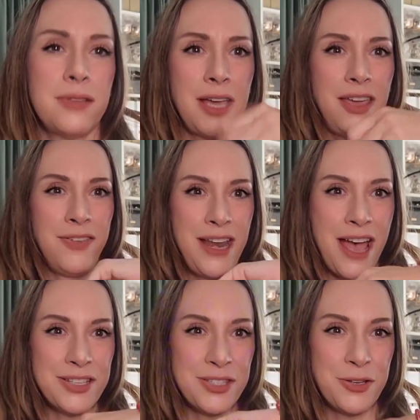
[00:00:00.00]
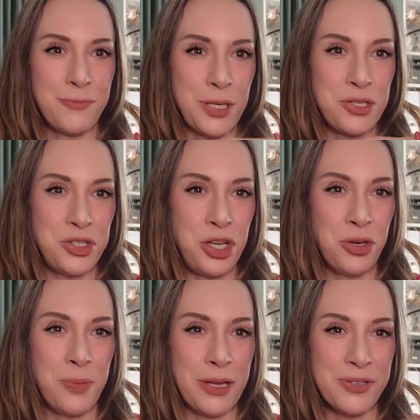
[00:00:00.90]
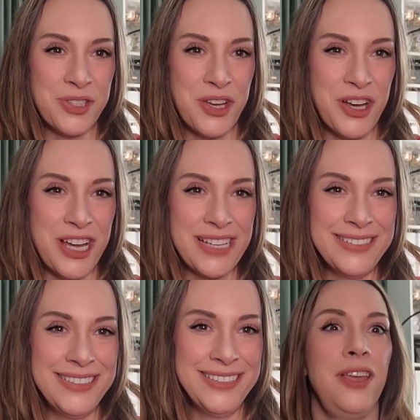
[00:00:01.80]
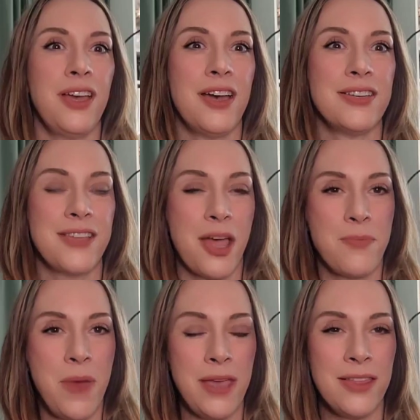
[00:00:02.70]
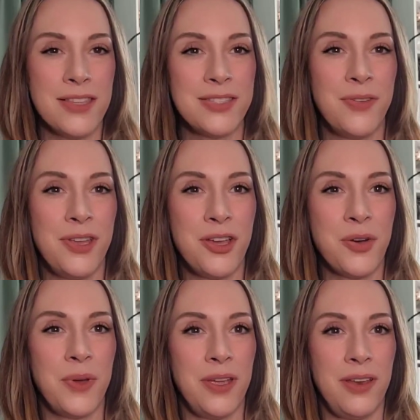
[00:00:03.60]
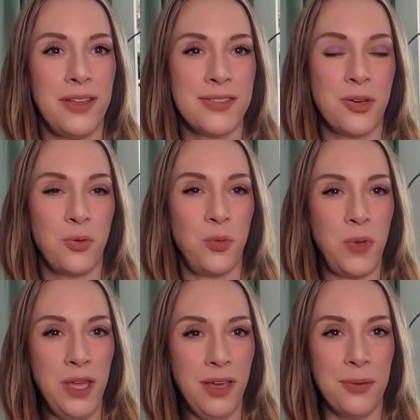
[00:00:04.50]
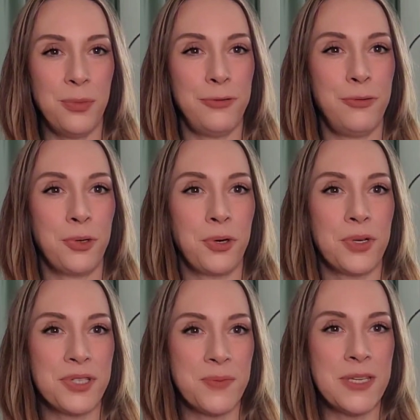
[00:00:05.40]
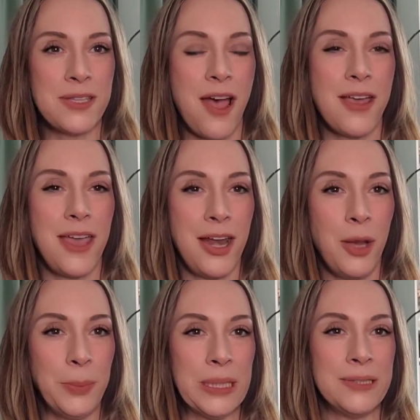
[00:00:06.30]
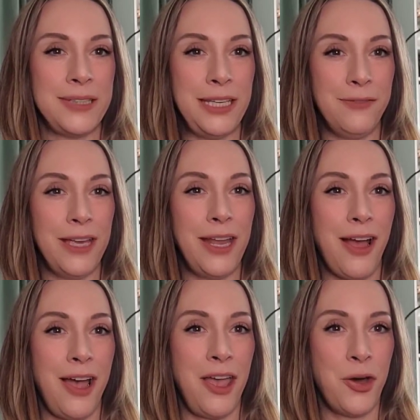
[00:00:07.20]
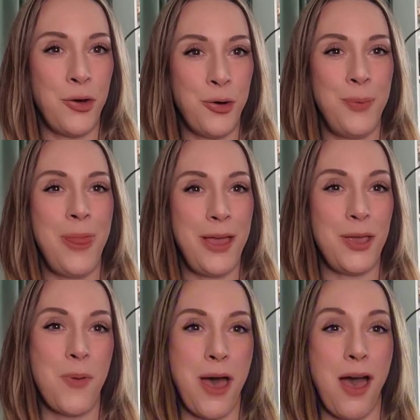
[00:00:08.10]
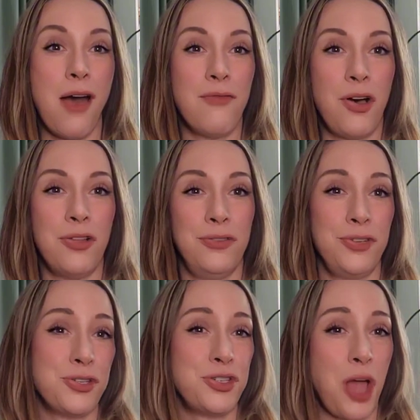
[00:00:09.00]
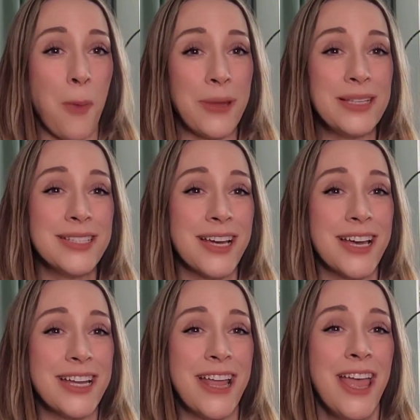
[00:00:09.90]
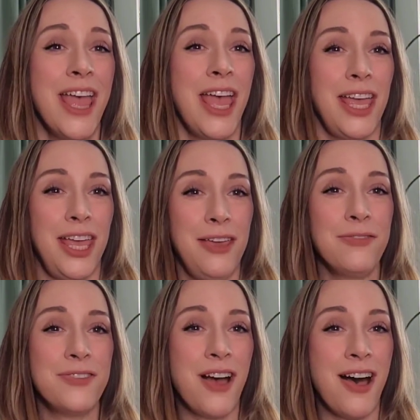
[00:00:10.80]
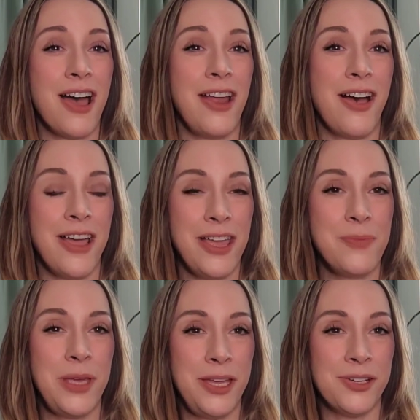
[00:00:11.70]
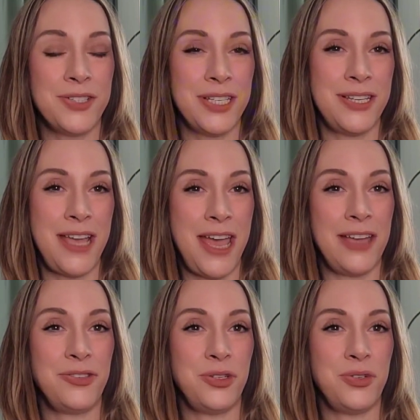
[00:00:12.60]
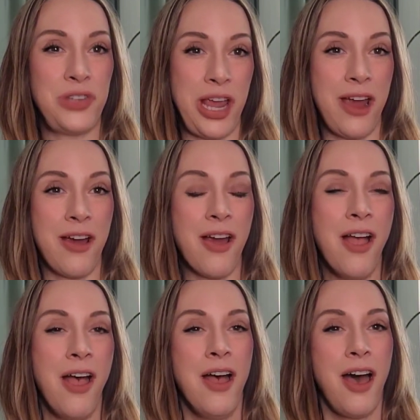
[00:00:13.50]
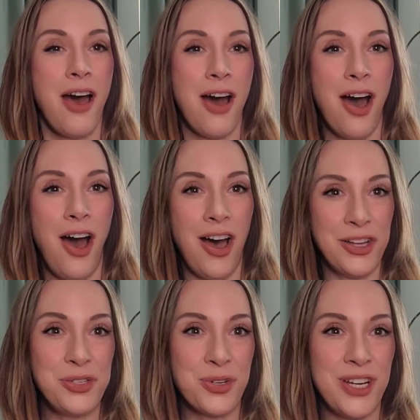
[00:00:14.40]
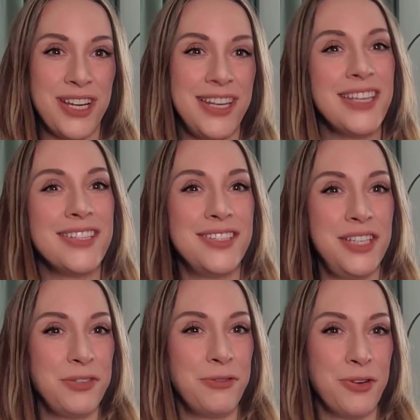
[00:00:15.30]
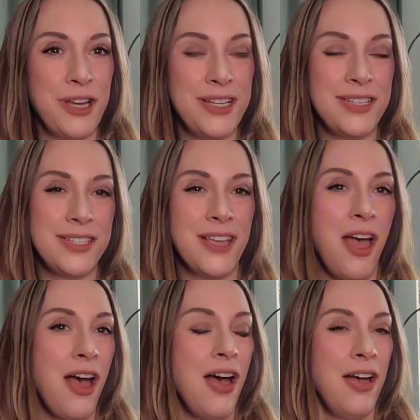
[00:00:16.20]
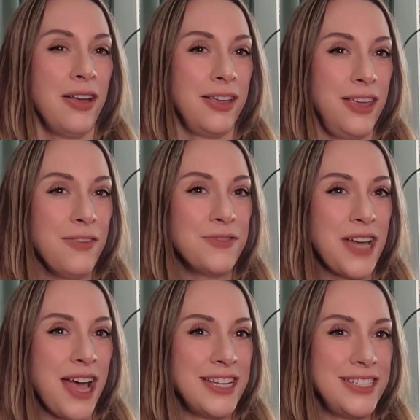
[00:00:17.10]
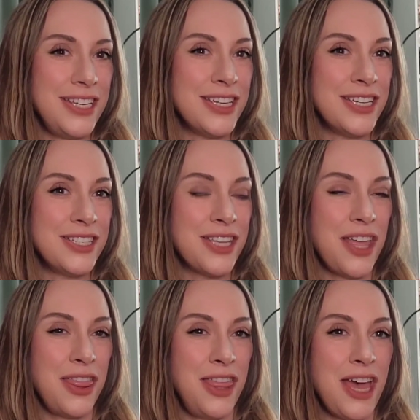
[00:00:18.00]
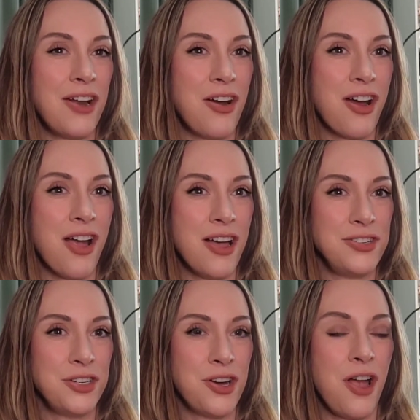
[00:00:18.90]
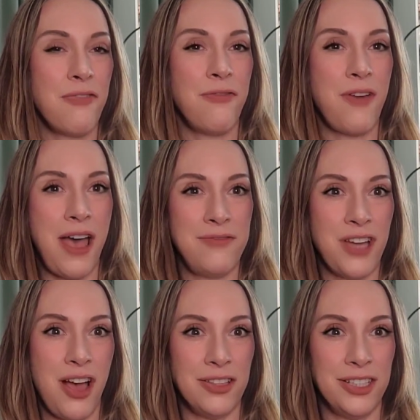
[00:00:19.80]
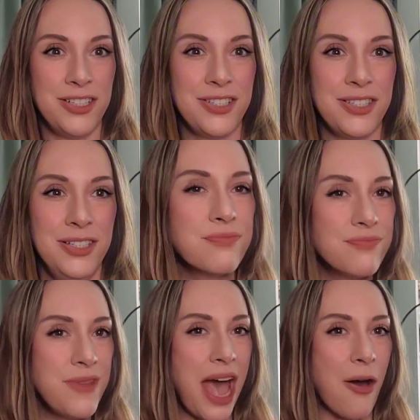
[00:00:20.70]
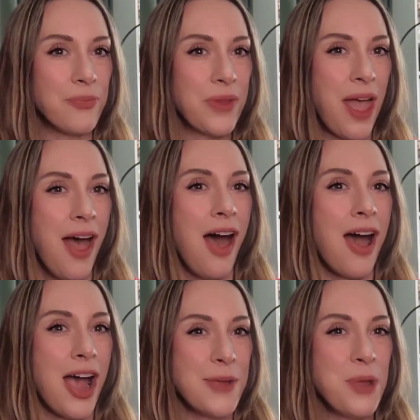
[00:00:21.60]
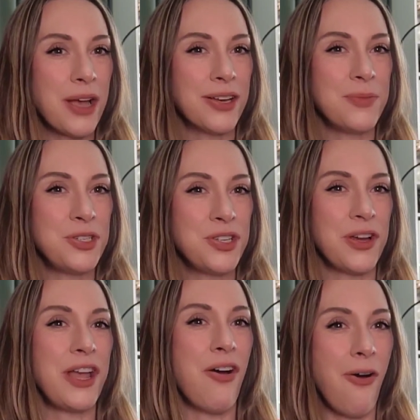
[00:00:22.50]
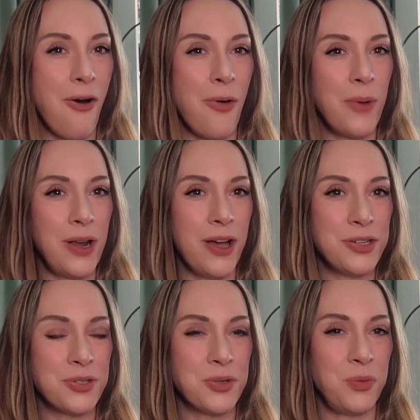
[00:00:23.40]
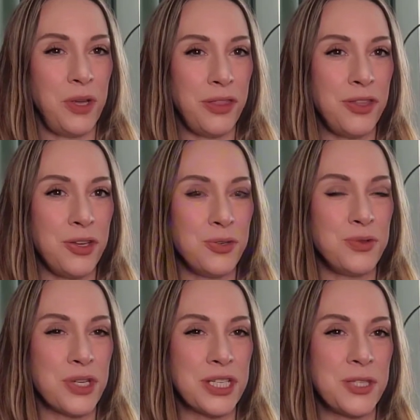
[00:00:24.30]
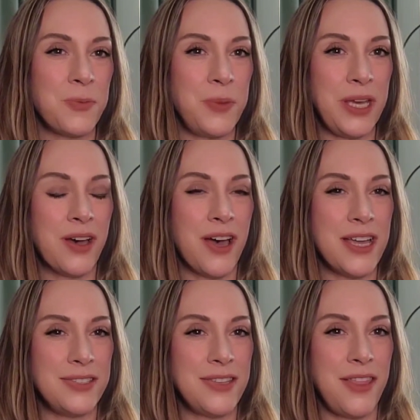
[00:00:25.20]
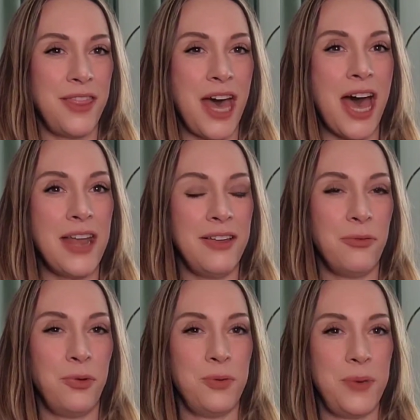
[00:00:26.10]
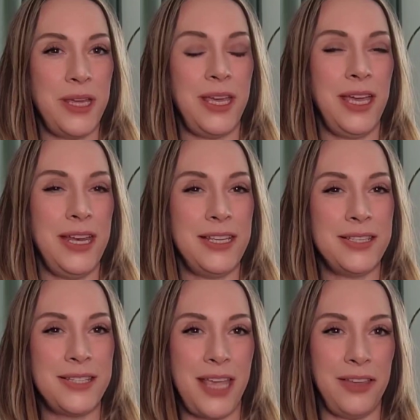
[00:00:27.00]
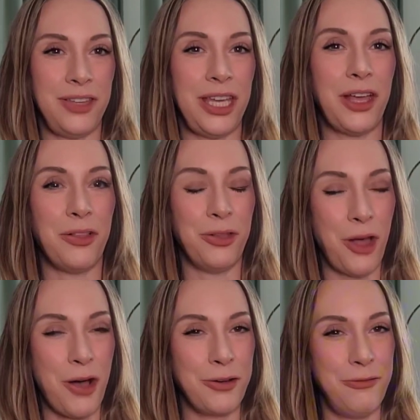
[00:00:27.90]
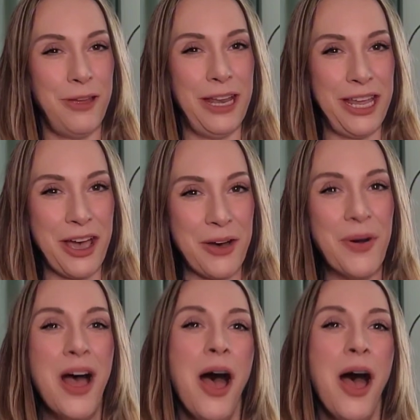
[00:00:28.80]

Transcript: I even had some jingle bells on. As I'm making this video, it is a week before Christmas. I cannot believe it. I hope that you have all of your shopping done. If not, I am here today to share 100 different gift ideas that are under $5. Now, I'm not going to be sharing all 100 with you just because that would be an insanely long video,